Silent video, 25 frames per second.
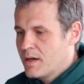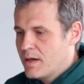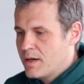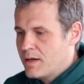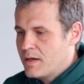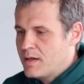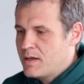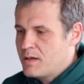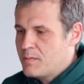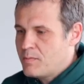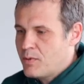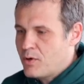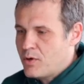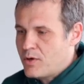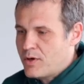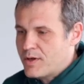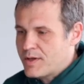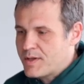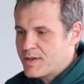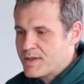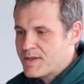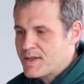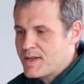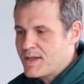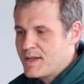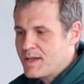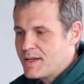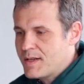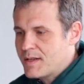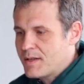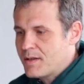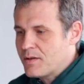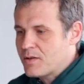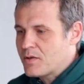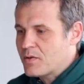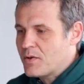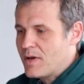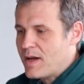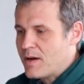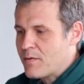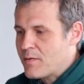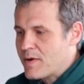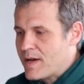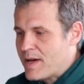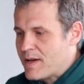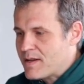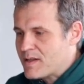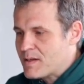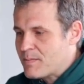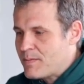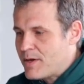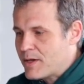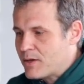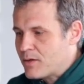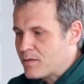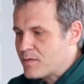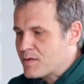he poured his heart into every aspect